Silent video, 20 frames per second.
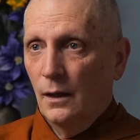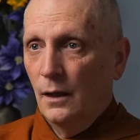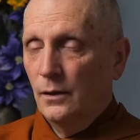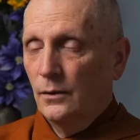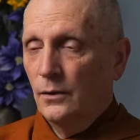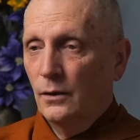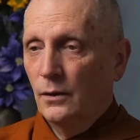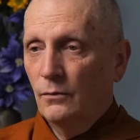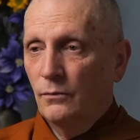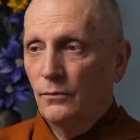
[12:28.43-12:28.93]

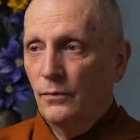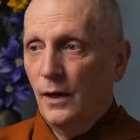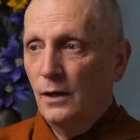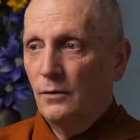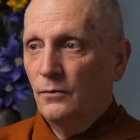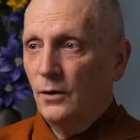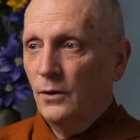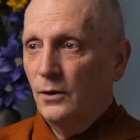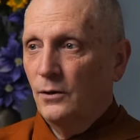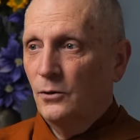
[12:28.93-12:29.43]
I think,
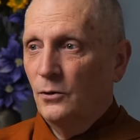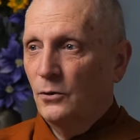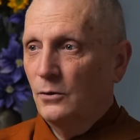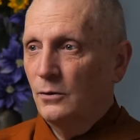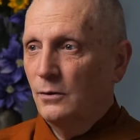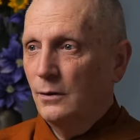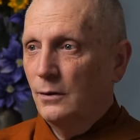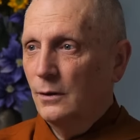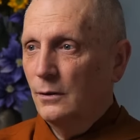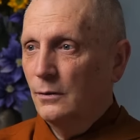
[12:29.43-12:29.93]

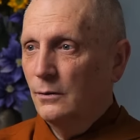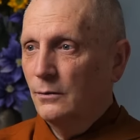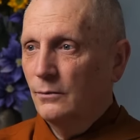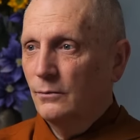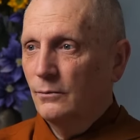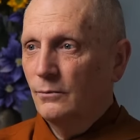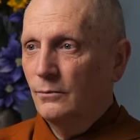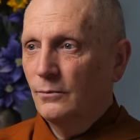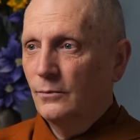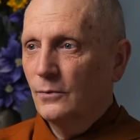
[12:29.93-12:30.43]
500 uh,
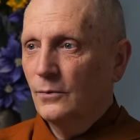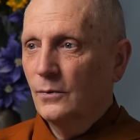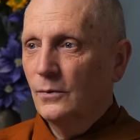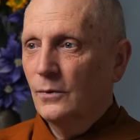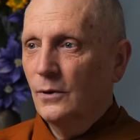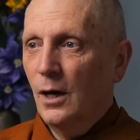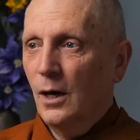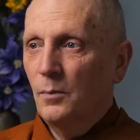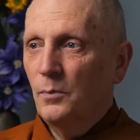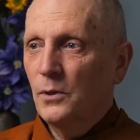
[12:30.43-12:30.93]

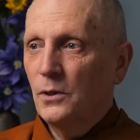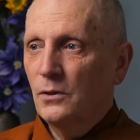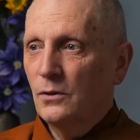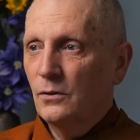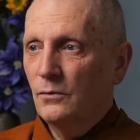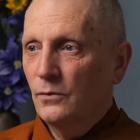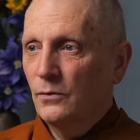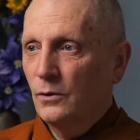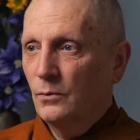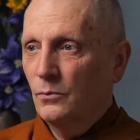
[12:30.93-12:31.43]
copies
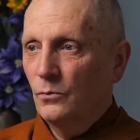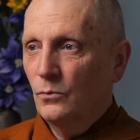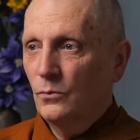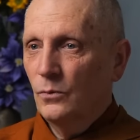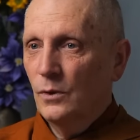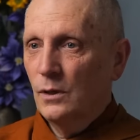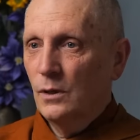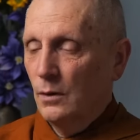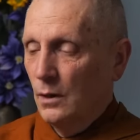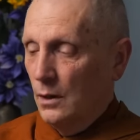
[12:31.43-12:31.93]
of the
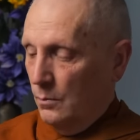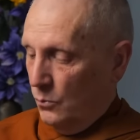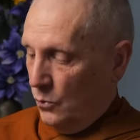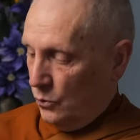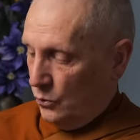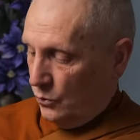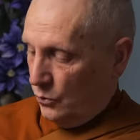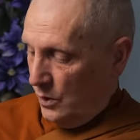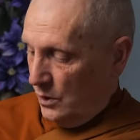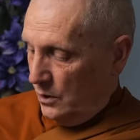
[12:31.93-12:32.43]
re-
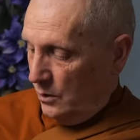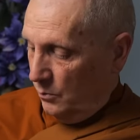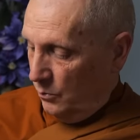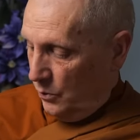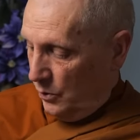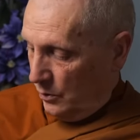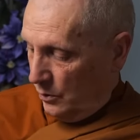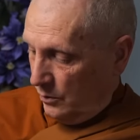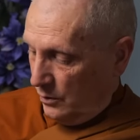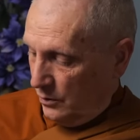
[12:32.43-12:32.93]
most recent
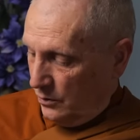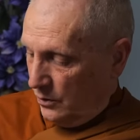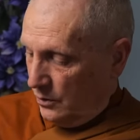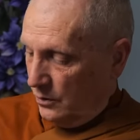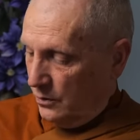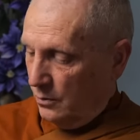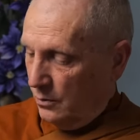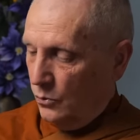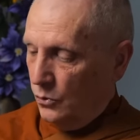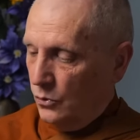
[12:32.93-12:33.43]
book. This
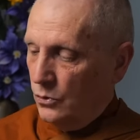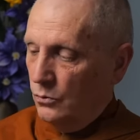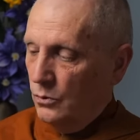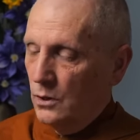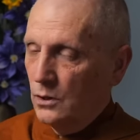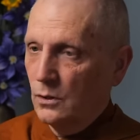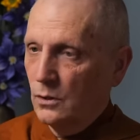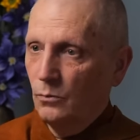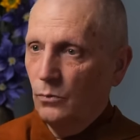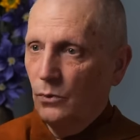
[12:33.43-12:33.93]
is the most
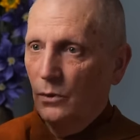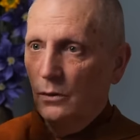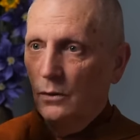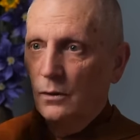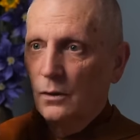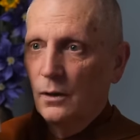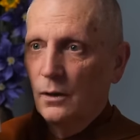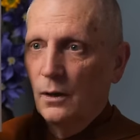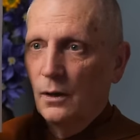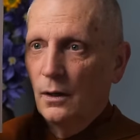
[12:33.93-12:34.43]
recent
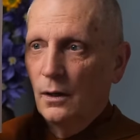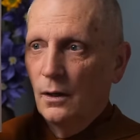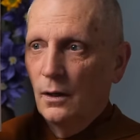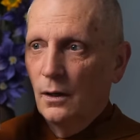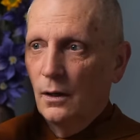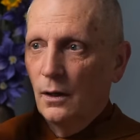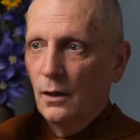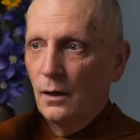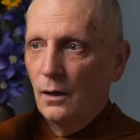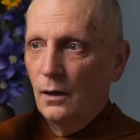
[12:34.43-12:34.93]
book.
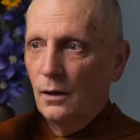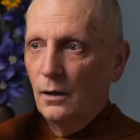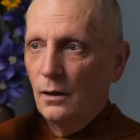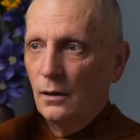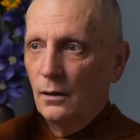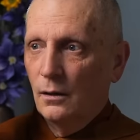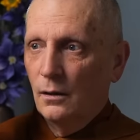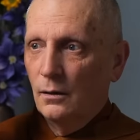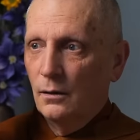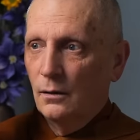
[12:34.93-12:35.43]

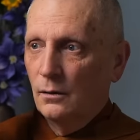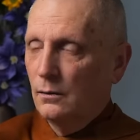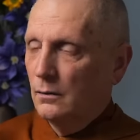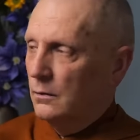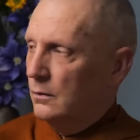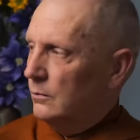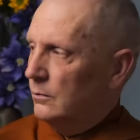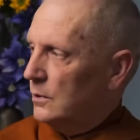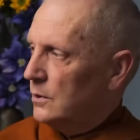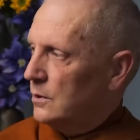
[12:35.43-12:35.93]
Uh,
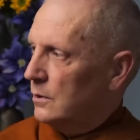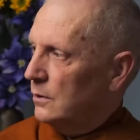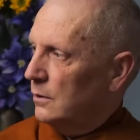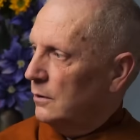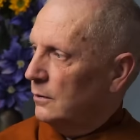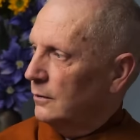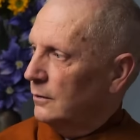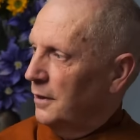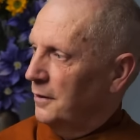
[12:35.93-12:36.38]
what's it called?